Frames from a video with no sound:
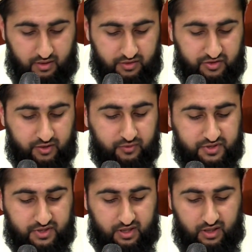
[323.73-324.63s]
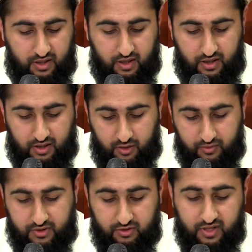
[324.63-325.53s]
the thing which I
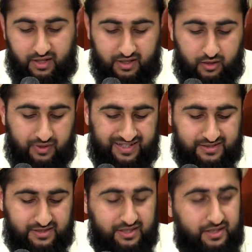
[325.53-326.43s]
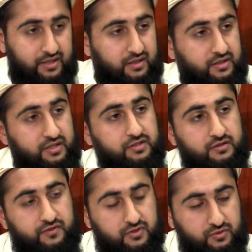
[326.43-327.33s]
want to look at now is the
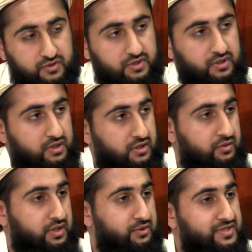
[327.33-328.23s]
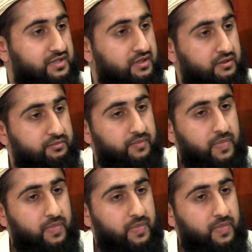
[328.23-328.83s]
hadith of Rasul sallallahu alaihi wasallam,